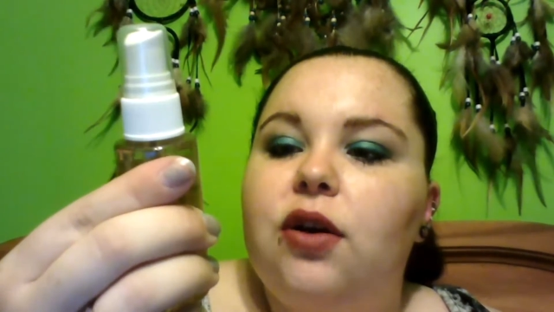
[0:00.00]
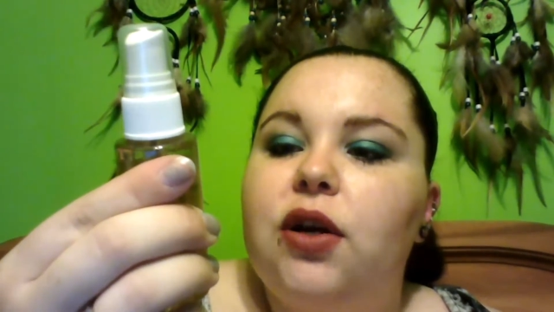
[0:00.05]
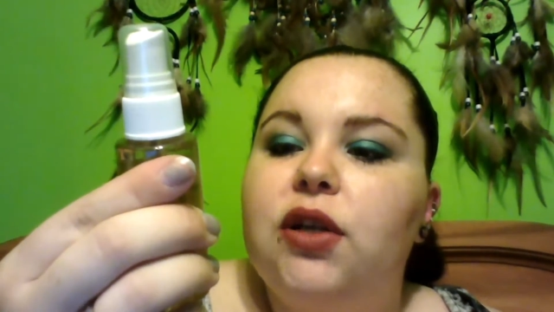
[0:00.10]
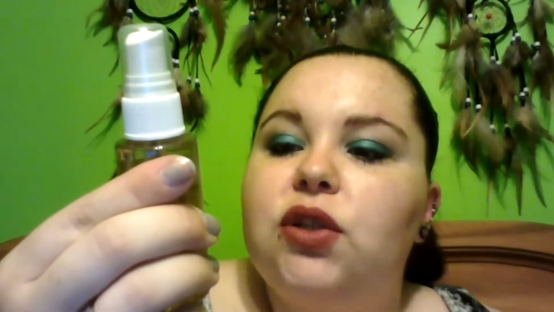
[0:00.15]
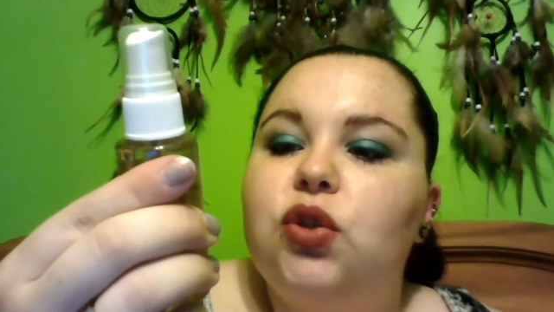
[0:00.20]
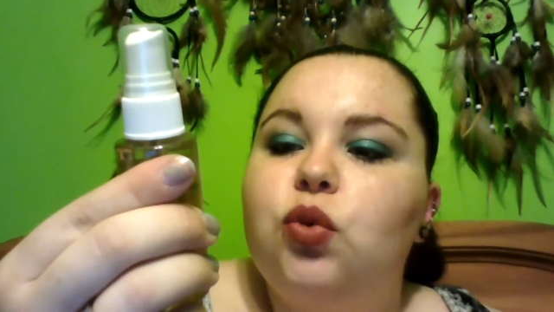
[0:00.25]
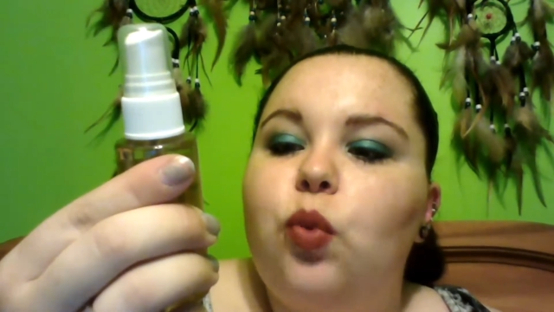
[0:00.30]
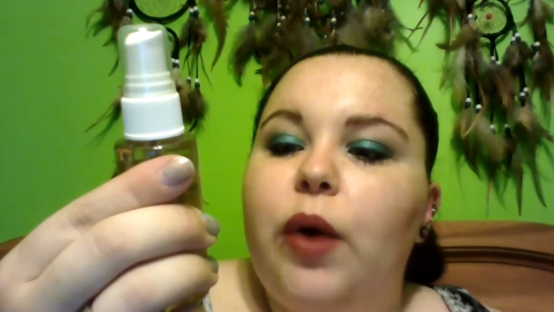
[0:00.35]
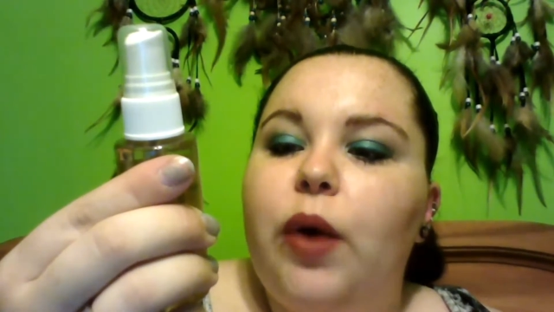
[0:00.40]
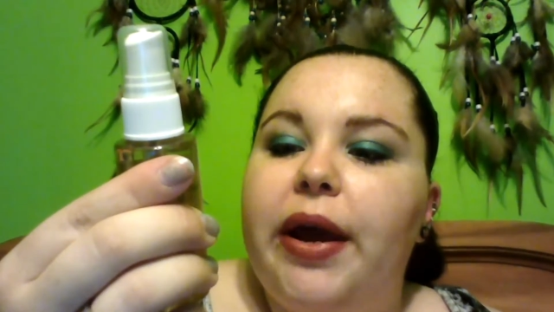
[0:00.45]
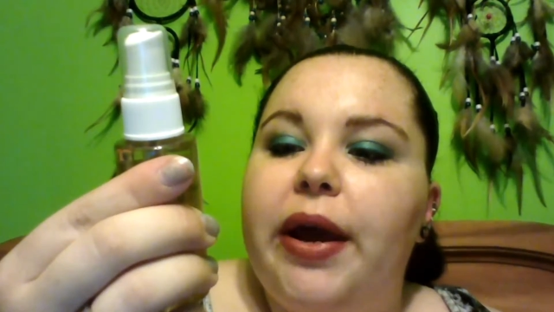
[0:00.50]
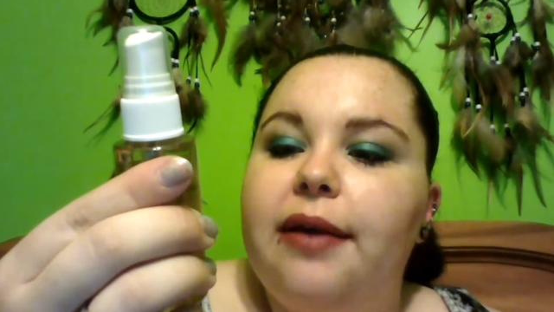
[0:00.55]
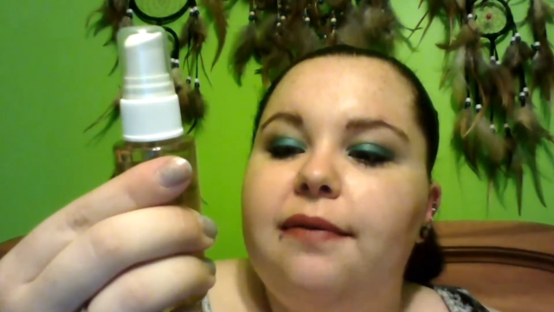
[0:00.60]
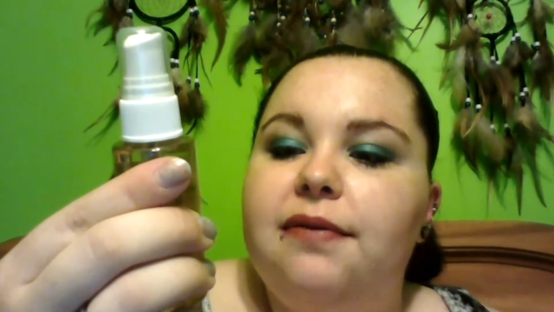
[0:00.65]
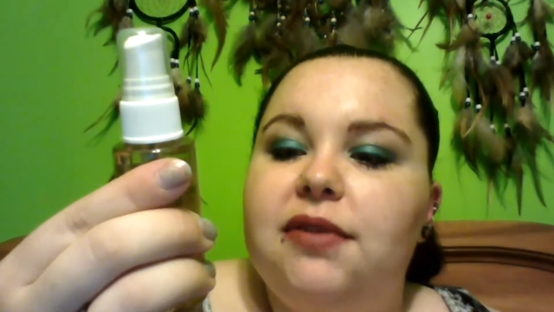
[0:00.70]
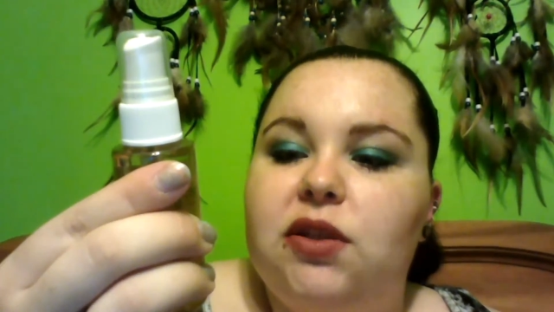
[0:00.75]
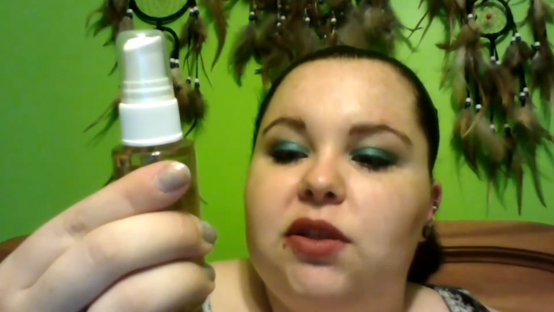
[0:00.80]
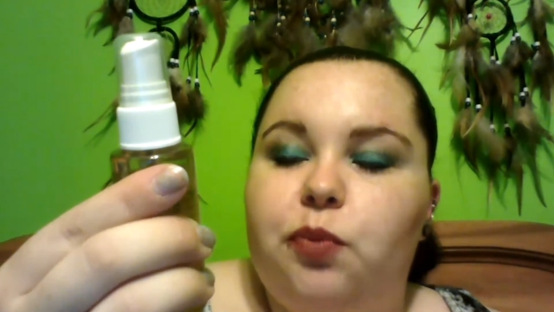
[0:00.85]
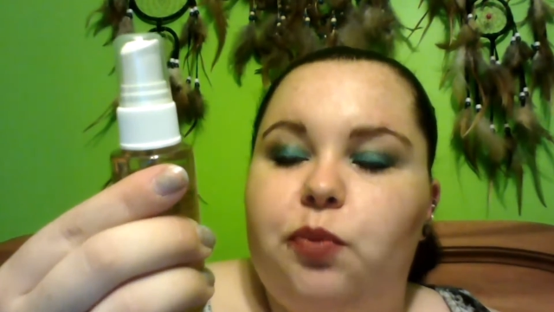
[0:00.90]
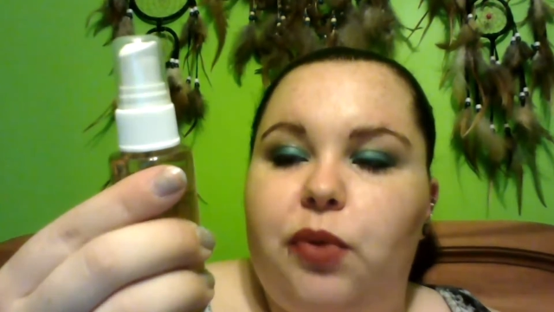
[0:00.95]
It's wave
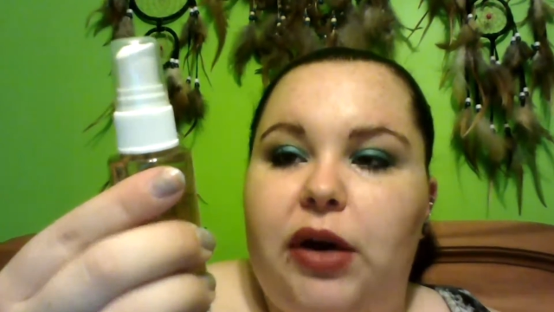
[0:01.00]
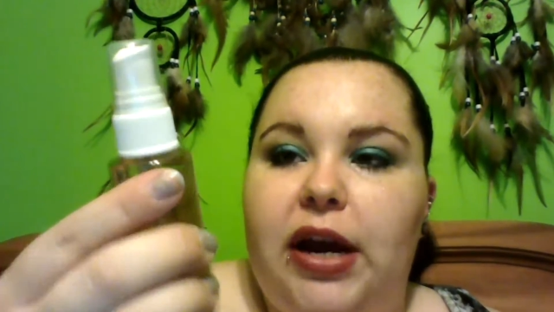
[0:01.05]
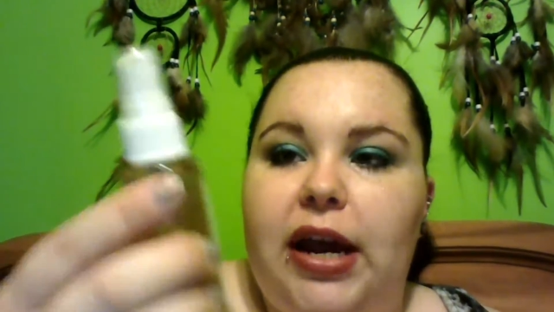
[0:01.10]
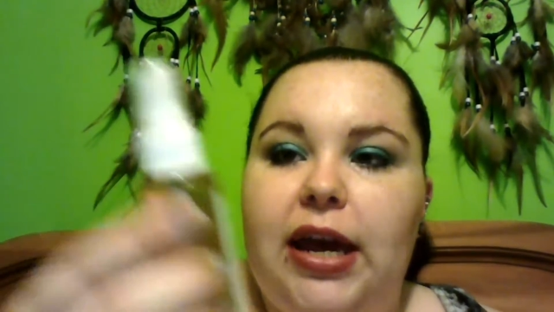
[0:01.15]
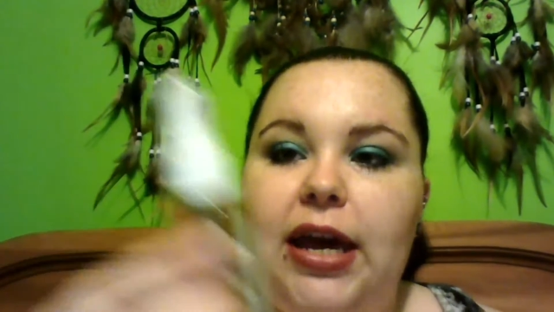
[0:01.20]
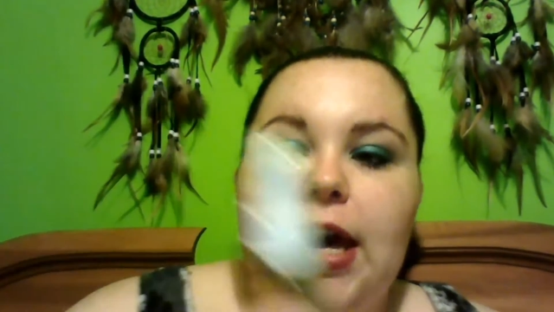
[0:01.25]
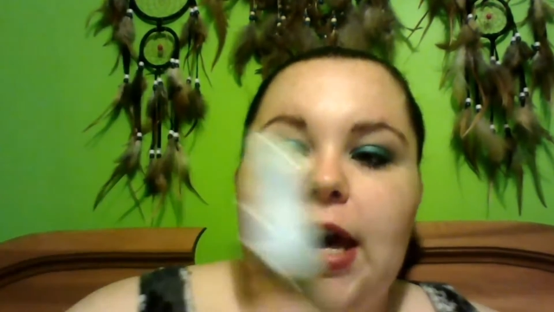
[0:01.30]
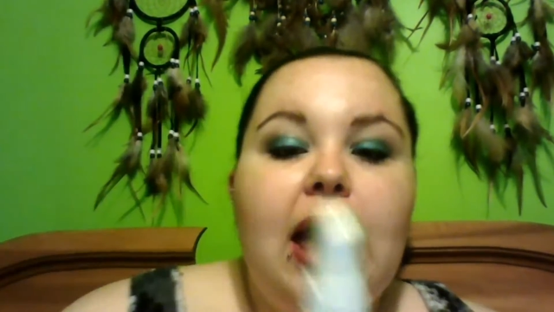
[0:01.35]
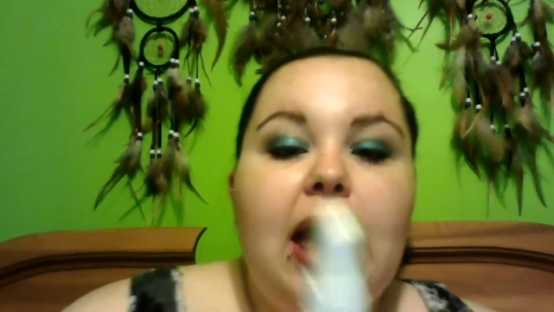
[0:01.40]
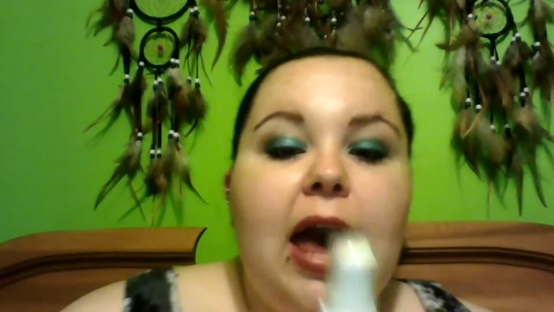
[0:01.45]
spray.